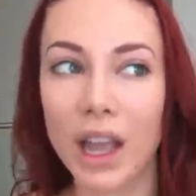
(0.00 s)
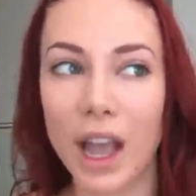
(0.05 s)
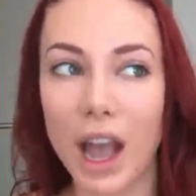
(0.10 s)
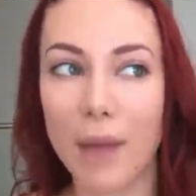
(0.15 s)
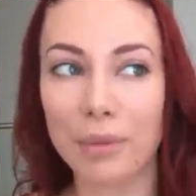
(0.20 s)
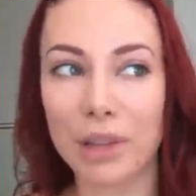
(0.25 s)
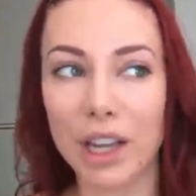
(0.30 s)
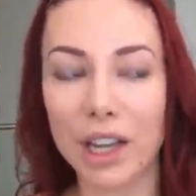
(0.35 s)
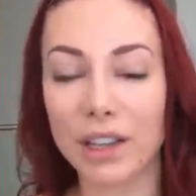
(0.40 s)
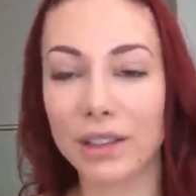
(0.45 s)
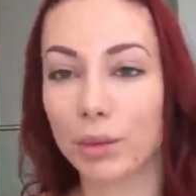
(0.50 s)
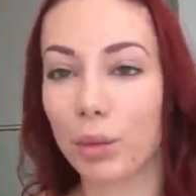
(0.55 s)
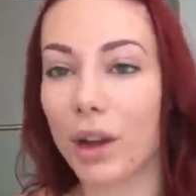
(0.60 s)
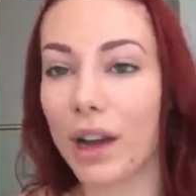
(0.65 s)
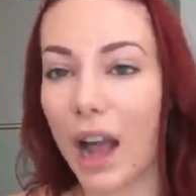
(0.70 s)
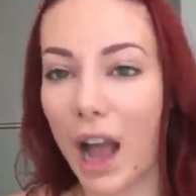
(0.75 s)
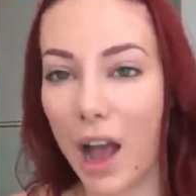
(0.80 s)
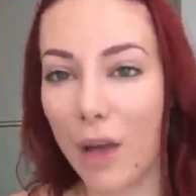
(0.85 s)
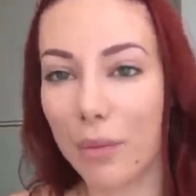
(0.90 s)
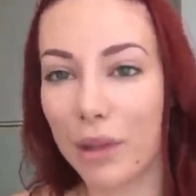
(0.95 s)
And because what
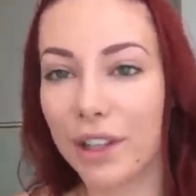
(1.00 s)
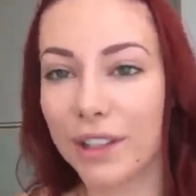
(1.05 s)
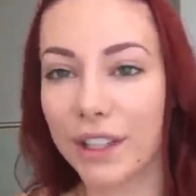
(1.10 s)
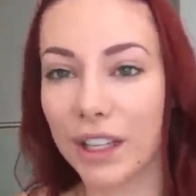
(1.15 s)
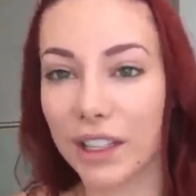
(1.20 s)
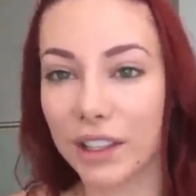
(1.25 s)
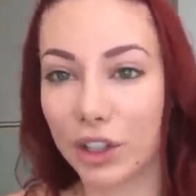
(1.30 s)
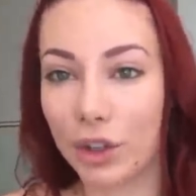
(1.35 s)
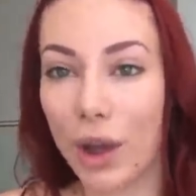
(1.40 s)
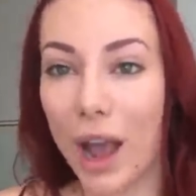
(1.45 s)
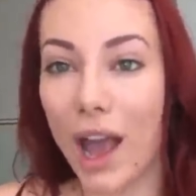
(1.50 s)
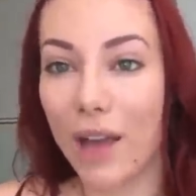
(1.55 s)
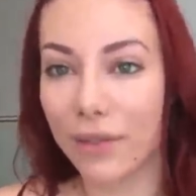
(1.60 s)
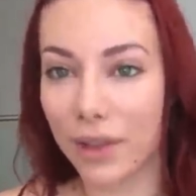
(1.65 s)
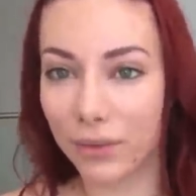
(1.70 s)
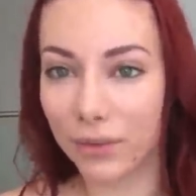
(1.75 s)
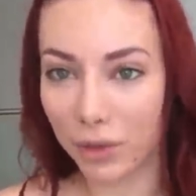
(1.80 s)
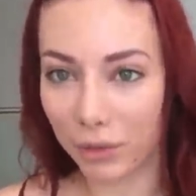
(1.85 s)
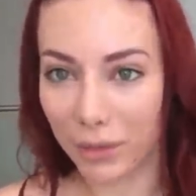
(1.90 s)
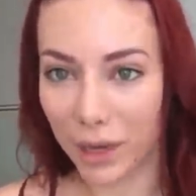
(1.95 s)
happens is you have
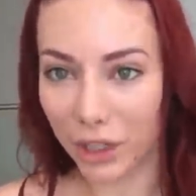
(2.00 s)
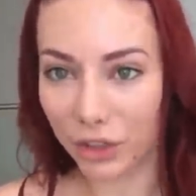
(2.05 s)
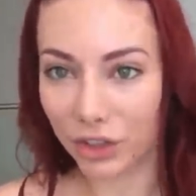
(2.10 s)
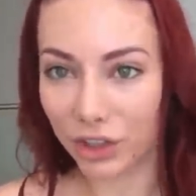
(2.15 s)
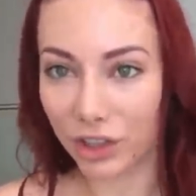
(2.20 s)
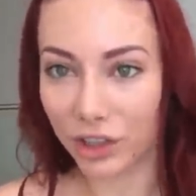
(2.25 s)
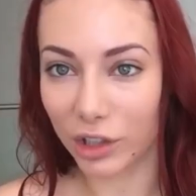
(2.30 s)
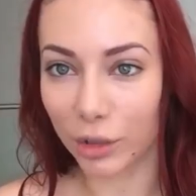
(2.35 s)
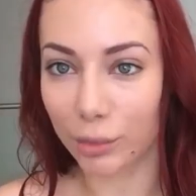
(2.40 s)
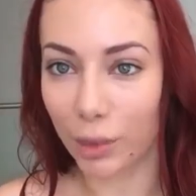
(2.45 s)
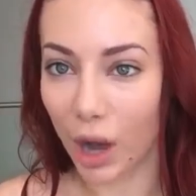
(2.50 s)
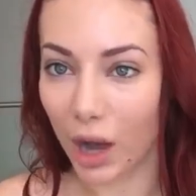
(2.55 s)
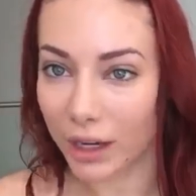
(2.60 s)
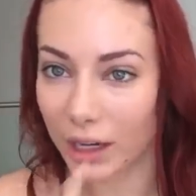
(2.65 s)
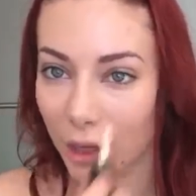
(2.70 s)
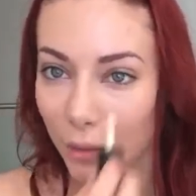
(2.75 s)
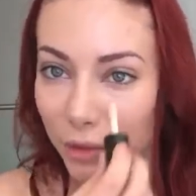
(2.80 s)
inflammation in your body.